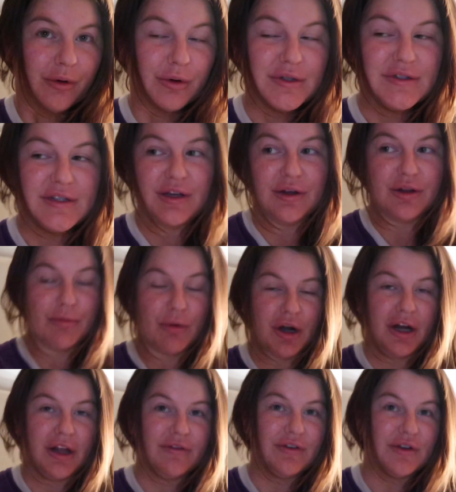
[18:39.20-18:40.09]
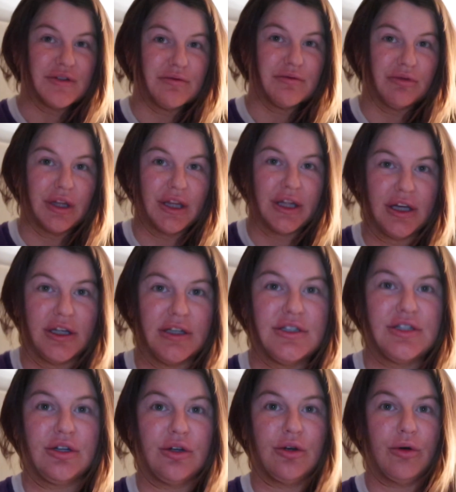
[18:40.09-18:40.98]
we will see in the morning. It feels really
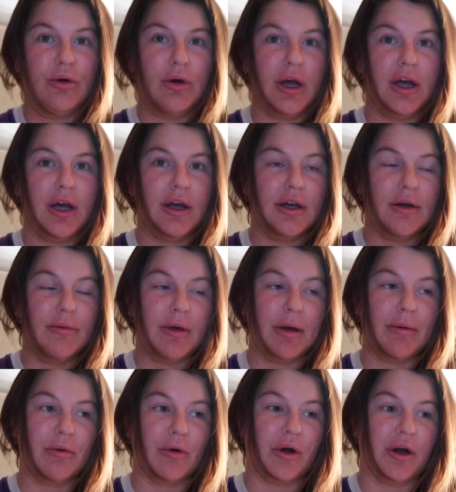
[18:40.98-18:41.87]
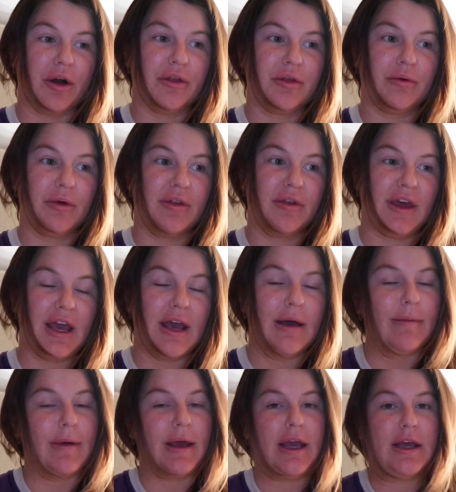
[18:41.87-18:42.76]
good to be up north with
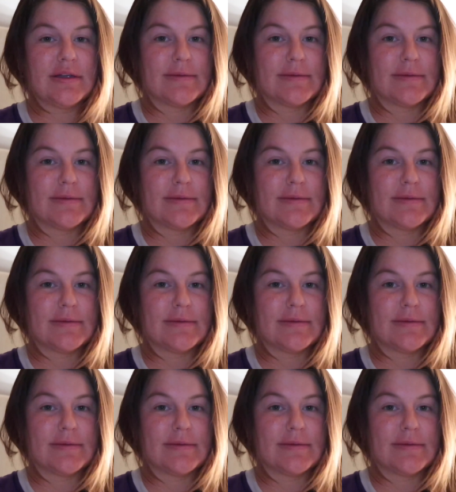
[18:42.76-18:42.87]
Cammy,